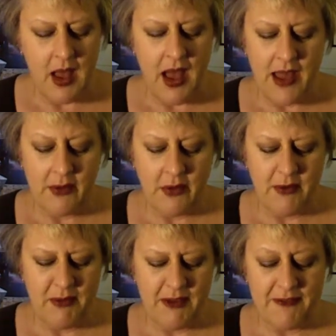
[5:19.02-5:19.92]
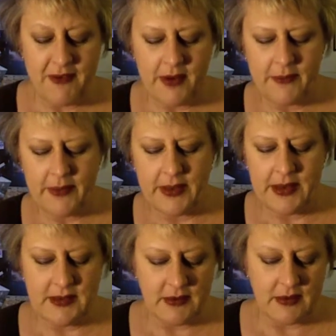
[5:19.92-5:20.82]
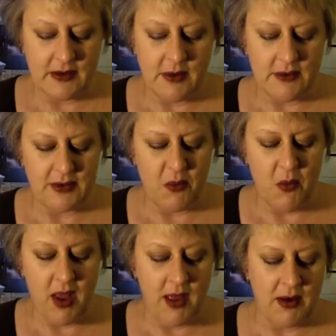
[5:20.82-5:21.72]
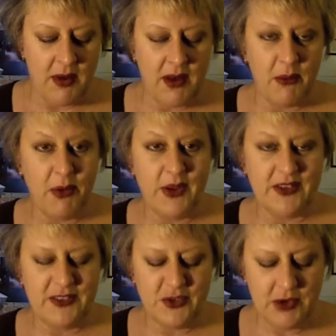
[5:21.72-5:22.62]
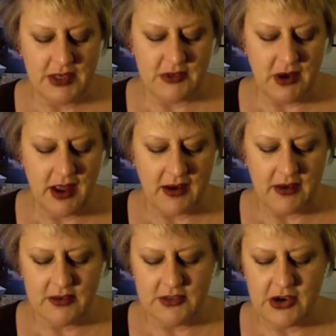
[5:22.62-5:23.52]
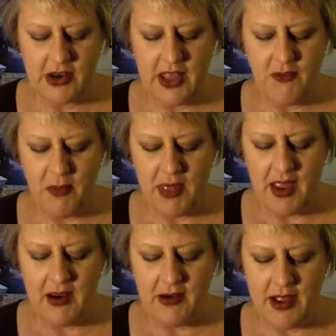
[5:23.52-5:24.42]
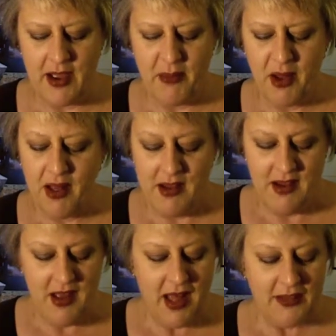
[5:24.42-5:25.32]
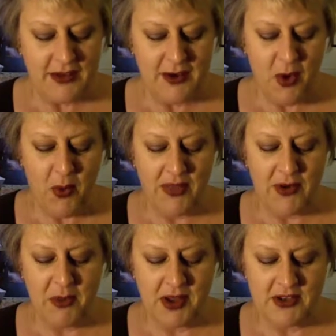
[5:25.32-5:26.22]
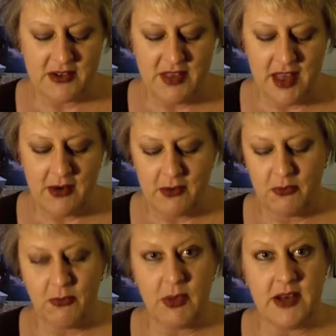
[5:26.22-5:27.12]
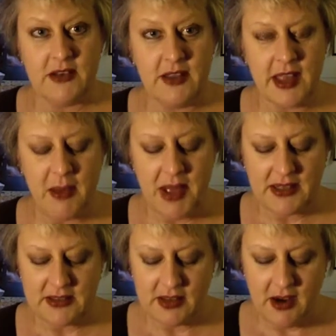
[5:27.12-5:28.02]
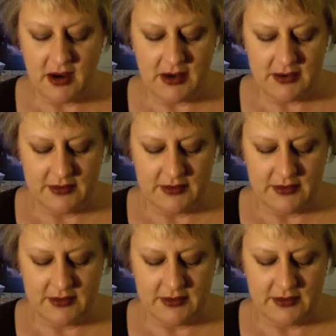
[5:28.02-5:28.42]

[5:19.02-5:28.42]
I don't know if my friend really needs to get to know some random unemployed street dragger. Jerry gave him the hairy eyeball. Ella didn't know whether to punch her then or wait until they got back to the car.